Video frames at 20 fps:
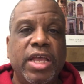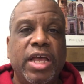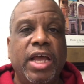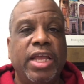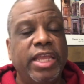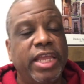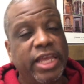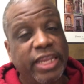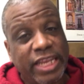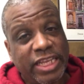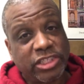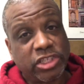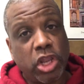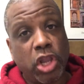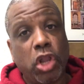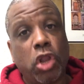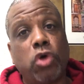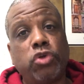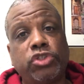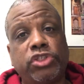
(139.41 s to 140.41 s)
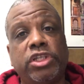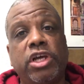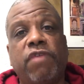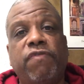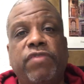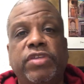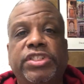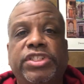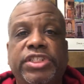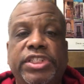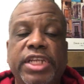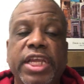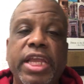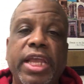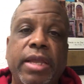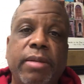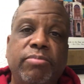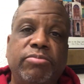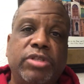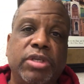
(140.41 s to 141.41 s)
Again, that's a low self-esteem